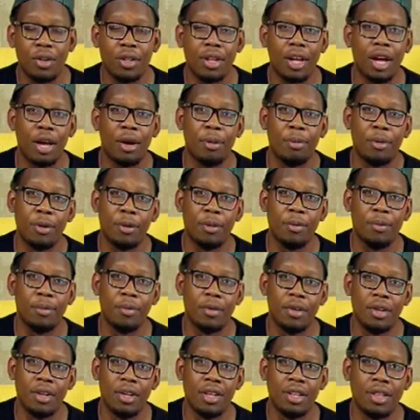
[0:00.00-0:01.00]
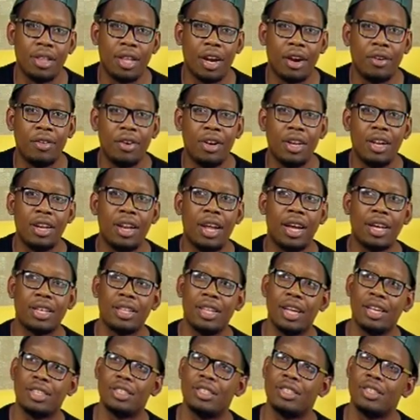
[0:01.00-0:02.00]
on the album that I really
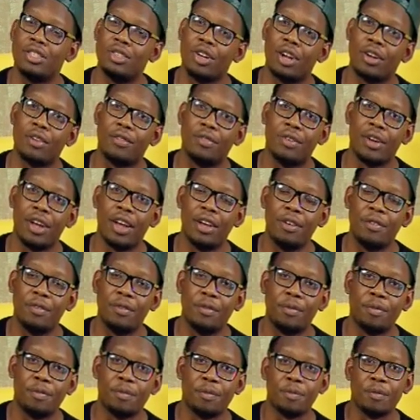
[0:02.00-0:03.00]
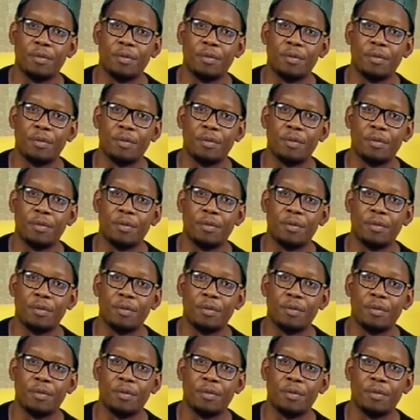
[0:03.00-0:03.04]
like. That's the track 5.